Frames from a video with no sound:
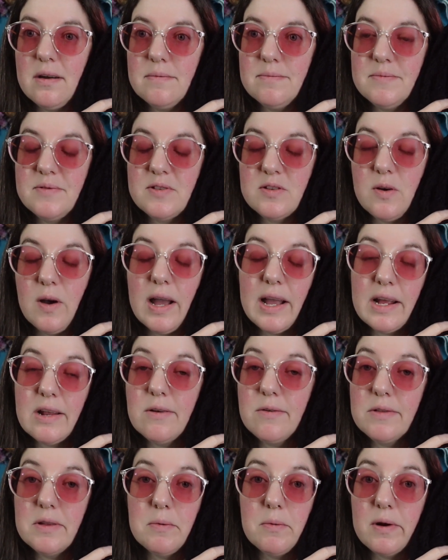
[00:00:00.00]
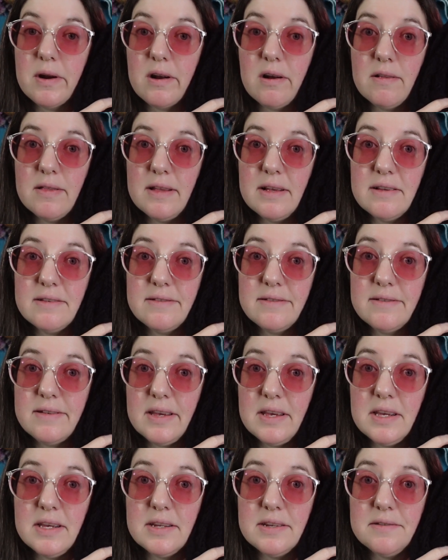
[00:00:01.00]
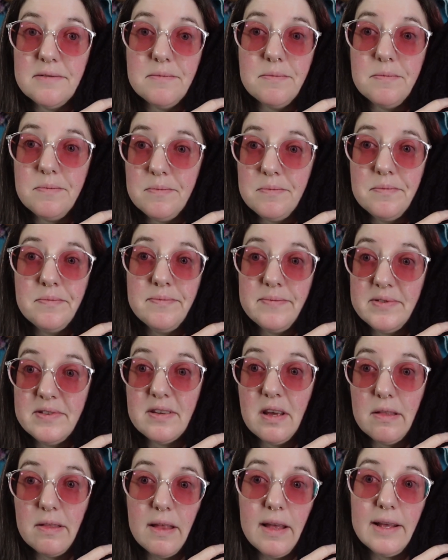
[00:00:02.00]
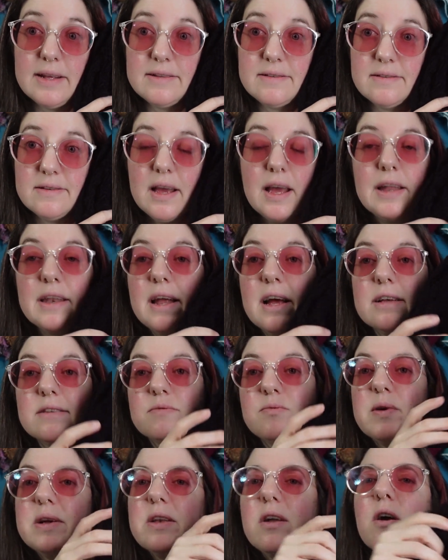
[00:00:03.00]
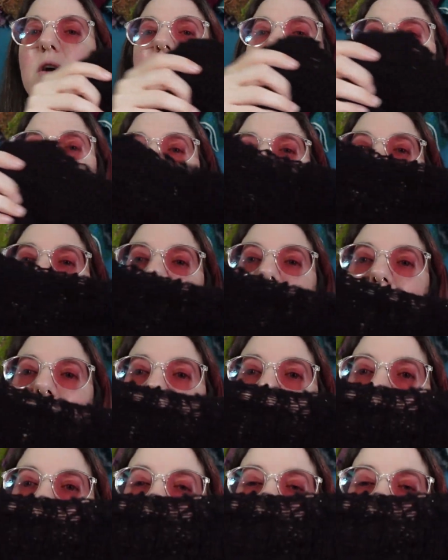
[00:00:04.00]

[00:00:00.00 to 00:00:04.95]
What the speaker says: So I can only work on this in sunlight, and as we know, sunlight is